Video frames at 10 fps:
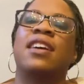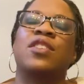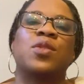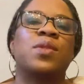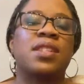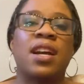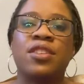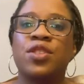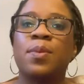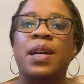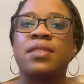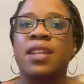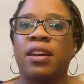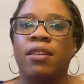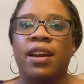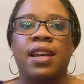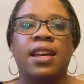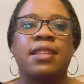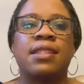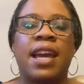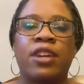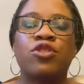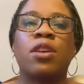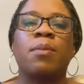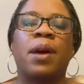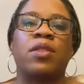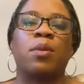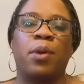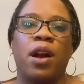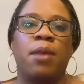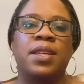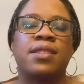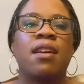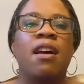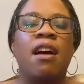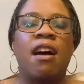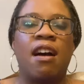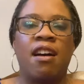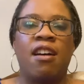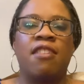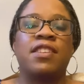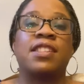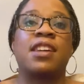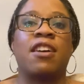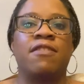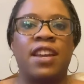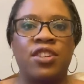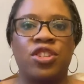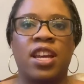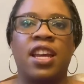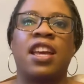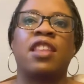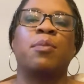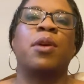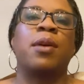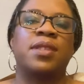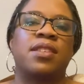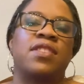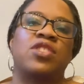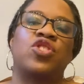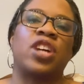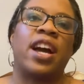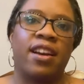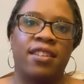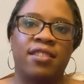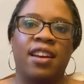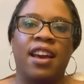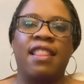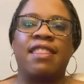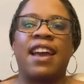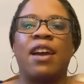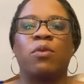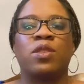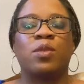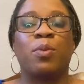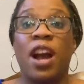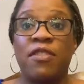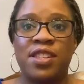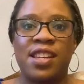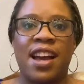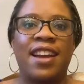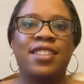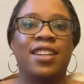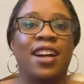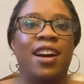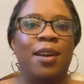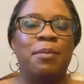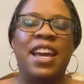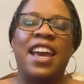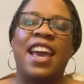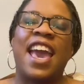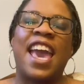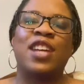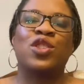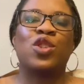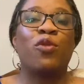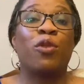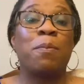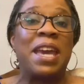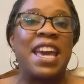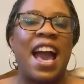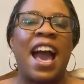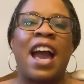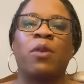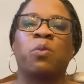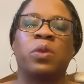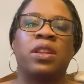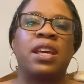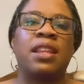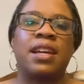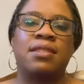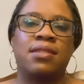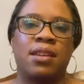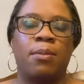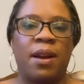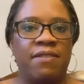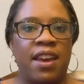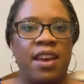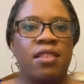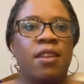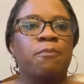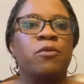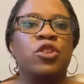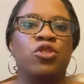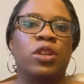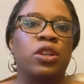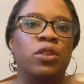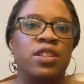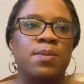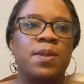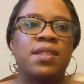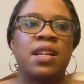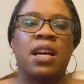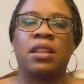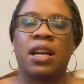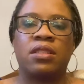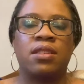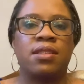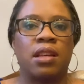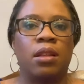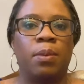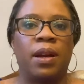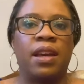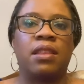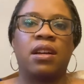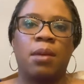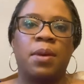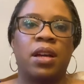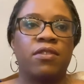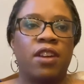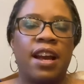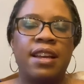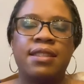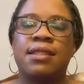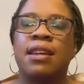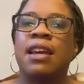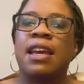And so it's not just about decorating, it's actually about the promise of salvation and the promise of this child that was prophesied to come. And so for me, I really like to center my faith during Christmas, and I like to celebrate the coming of Christ.